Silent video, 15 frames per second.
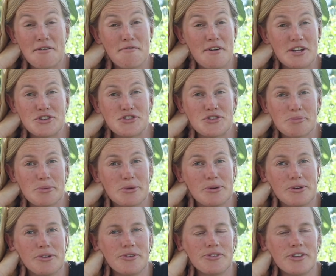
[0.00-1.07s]

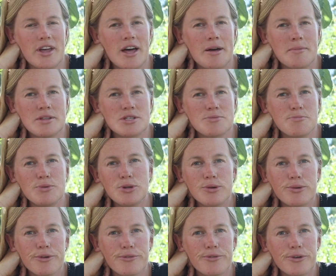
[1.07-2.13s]
vegetables. It's
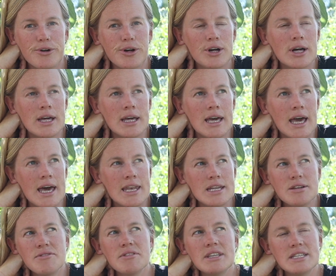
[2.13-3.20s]
beautiful and
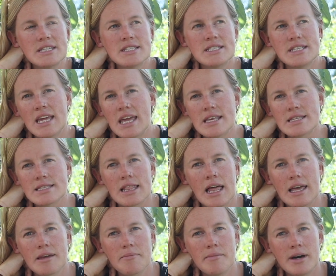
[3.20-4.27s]
it really doesn't taste
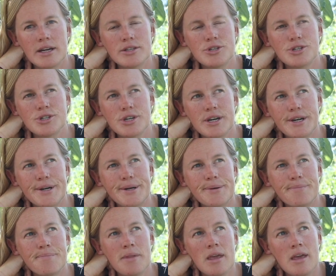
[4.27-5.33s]
like much.
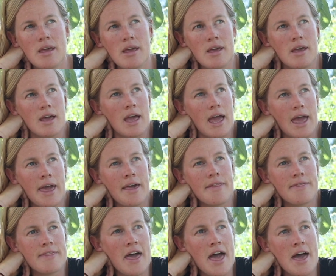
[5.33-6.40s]

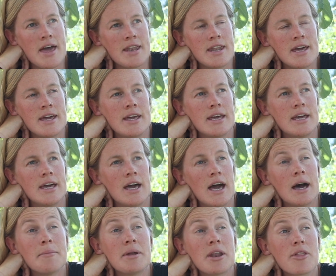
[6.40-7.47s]
And then
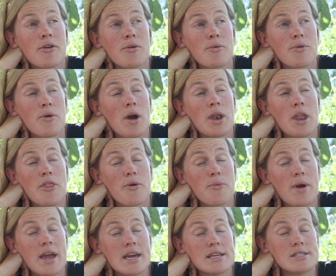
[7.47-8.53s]
another
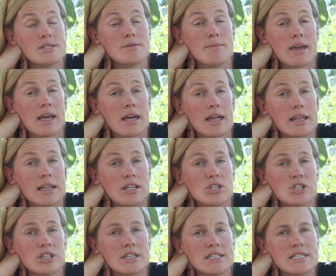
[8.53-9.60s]
way is to make a
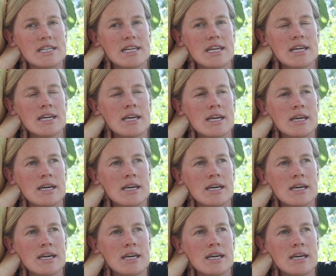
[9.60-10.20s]
calendula tea.